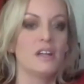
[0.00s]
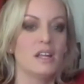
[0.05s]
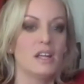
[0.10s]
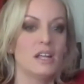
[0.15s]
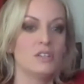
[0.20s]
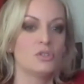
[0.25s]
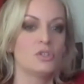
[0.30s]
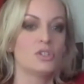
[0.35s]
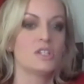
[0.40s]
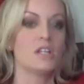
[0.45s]
a very
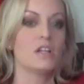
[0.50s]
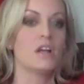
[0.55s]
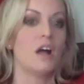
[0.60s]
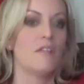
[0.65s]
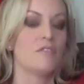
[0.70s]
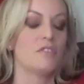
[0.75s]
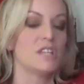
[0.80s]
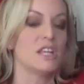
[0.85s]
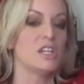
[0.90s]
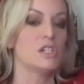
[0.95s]
interesting
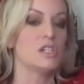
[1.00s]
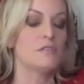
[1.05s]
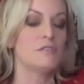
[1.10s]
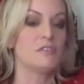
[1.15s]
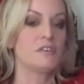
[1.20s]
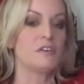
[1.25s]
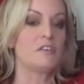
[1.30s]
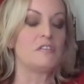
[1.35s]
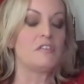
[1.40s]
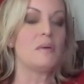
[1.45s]
conversation
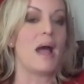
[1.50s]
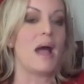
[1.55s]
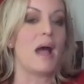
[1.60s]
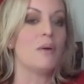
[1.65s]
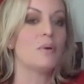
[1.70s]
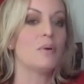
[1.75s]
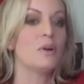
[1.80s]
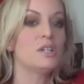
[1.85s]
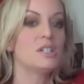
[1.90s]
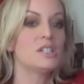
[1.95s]
for a few
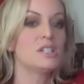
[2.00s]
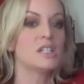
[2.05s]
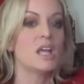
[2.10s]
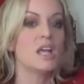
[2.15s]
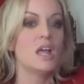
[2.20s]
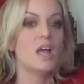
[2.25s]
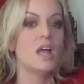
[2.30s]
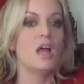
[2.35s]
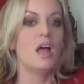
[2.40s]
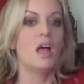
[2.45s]
hours.
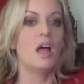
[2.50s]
